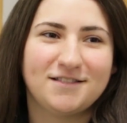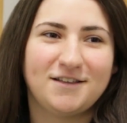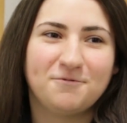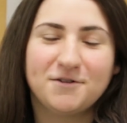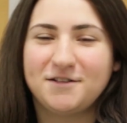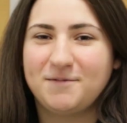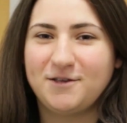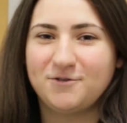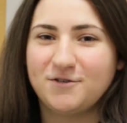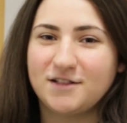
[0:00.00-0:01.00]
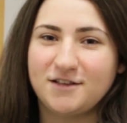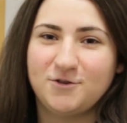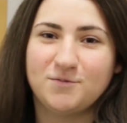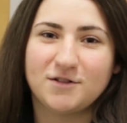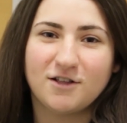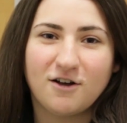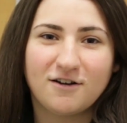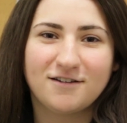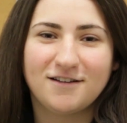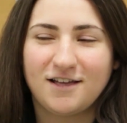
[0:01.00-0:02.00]
they really make you feel like you
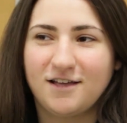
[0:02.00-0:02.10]
belong,